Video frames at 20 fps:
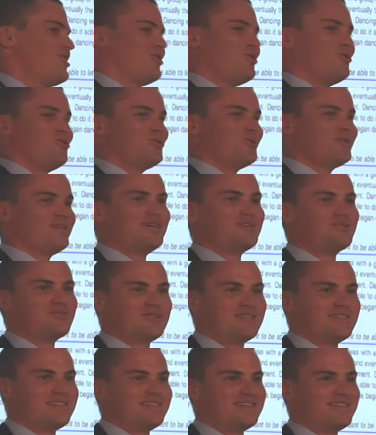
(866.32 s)
all the
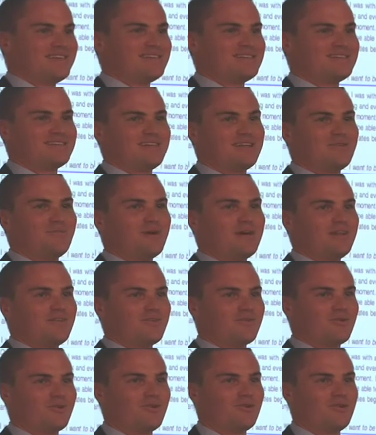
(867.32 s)
interesting things that he went
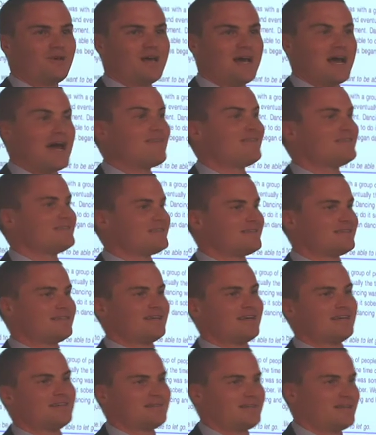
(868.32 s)
through and the
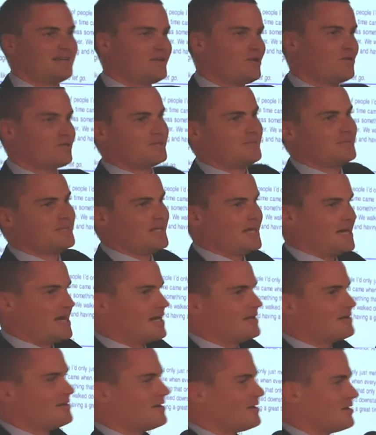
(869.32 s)
success that he ultimately
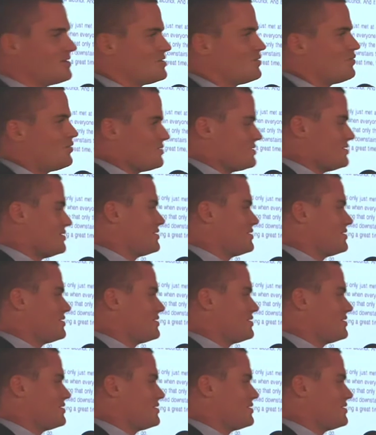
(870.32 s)
had towards the